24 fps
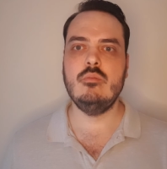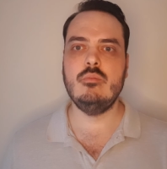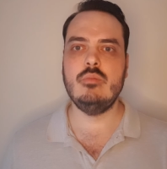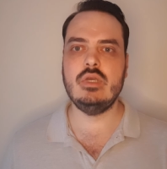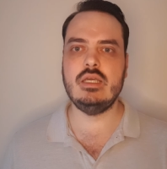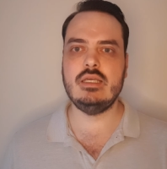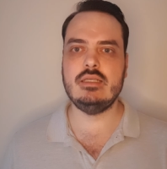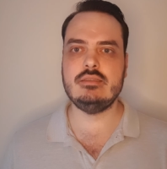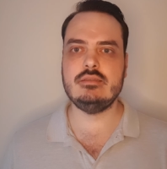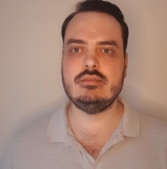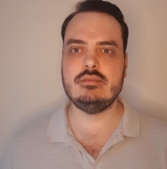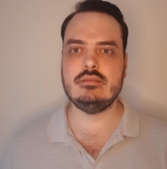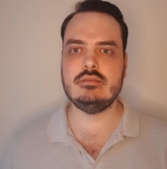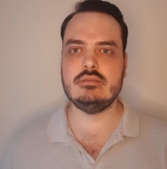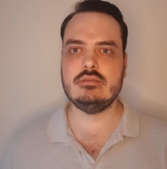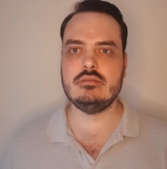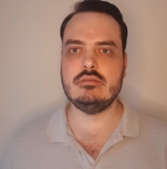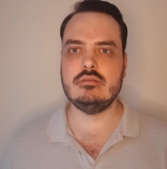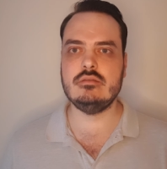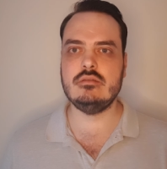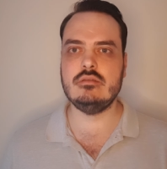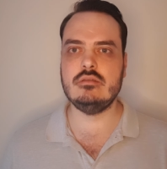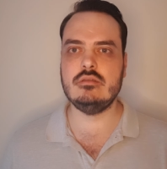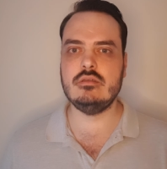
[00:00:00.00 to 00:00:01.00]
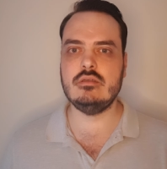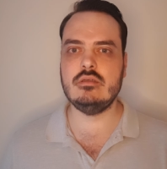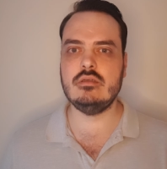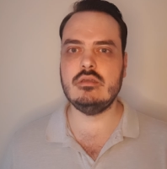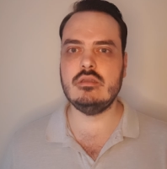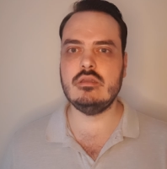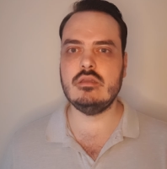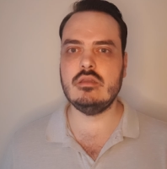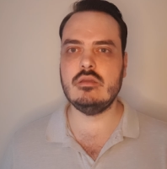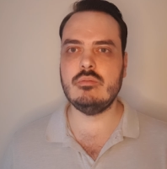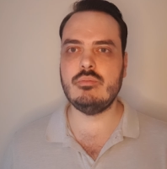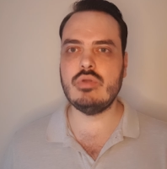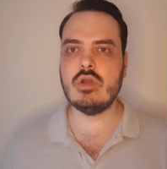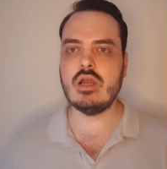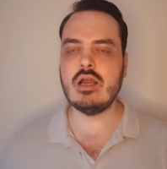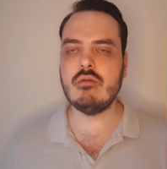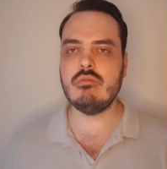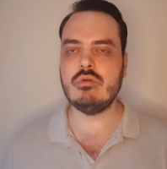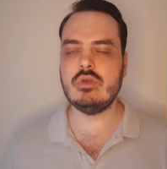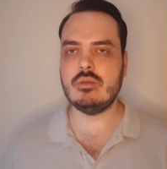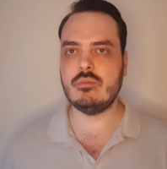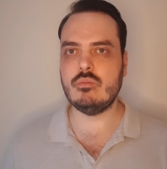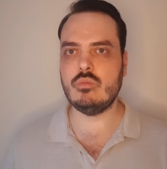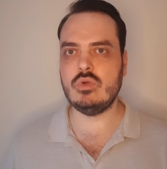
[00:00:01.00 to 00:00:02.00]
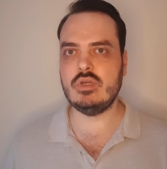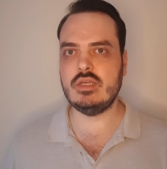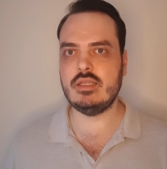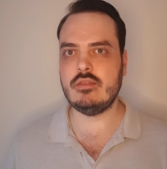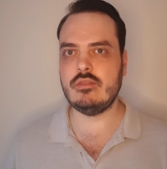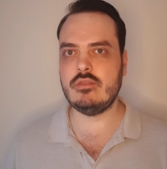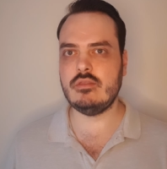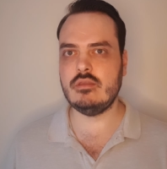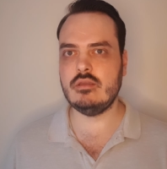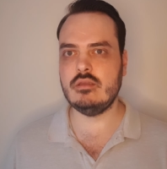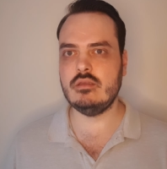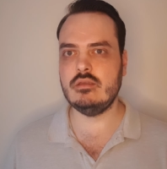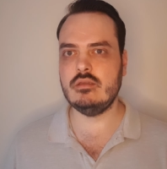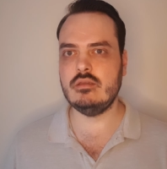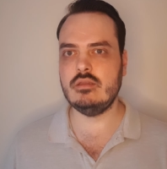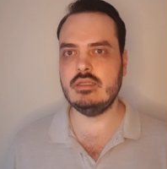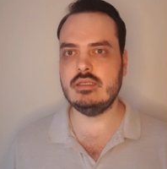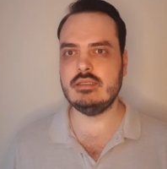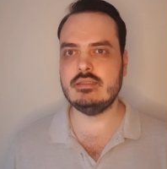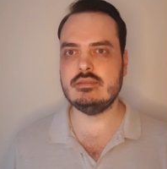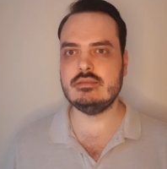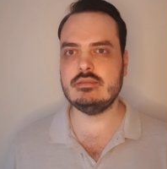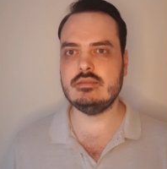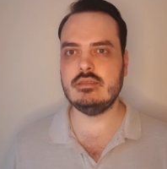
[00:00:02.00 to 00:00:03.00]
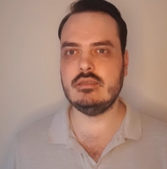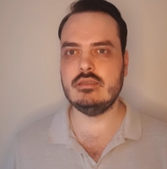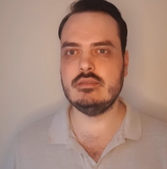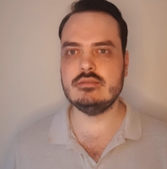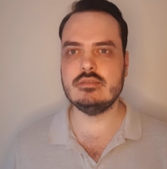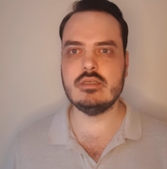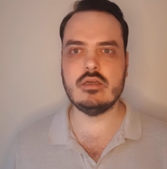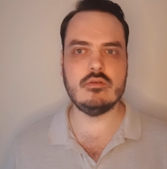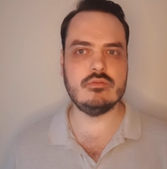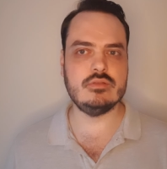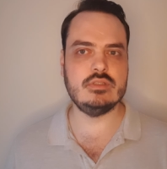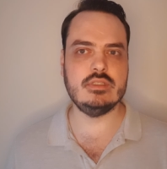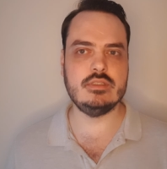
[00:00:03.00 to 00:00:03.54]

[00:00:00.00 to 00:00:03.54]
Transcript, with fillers: But the problem with this self